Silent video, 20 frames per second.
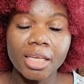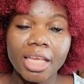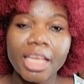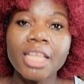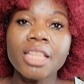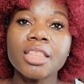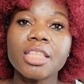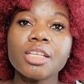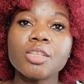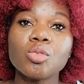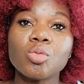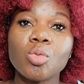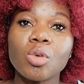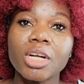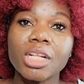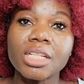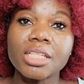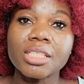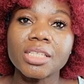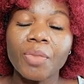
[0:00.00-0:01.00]
in this
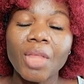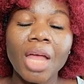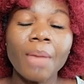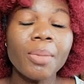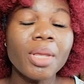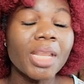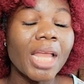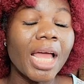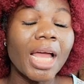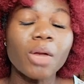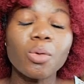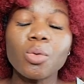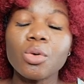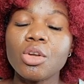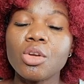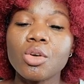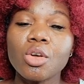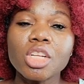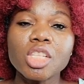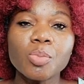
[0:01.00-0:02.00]
world. I mean, I could
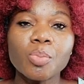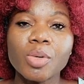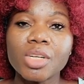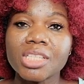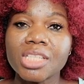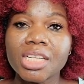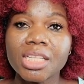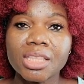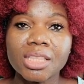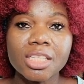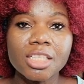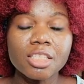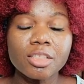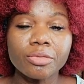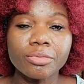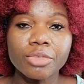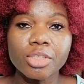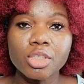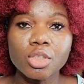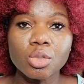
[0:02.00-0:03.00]
not present this
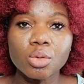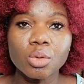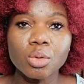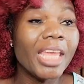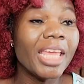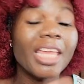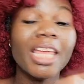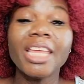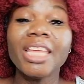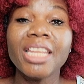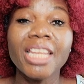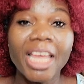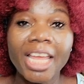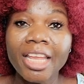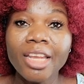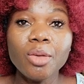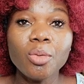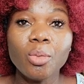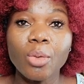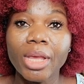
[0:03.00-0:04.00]
video in
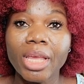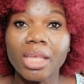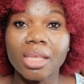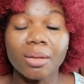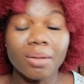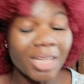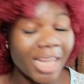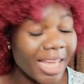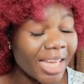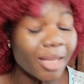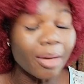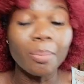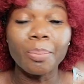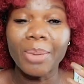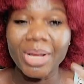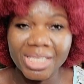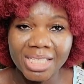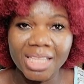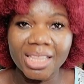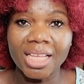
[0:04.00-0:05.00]
any way like
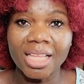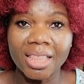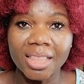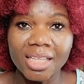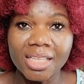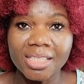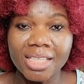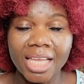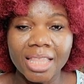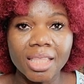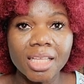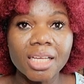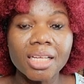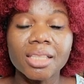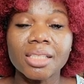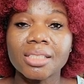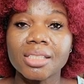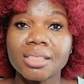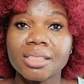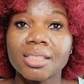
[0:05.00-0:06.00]
better than this. I think
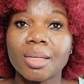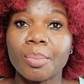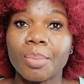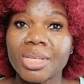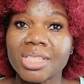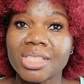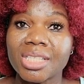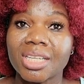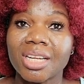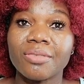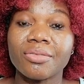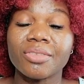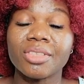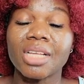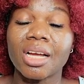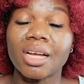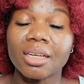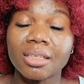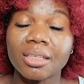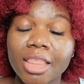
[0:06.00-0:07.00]
this is the best that I've
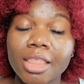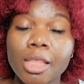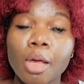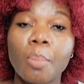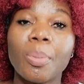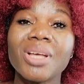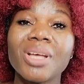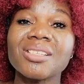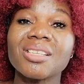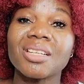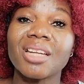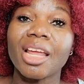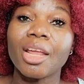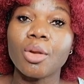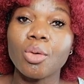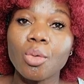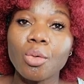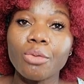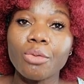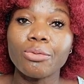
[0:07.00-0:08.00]
done, the best that I
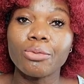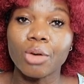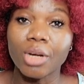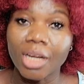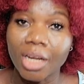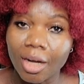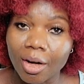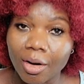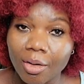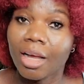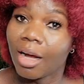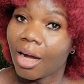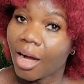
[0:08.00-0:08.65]
know for now.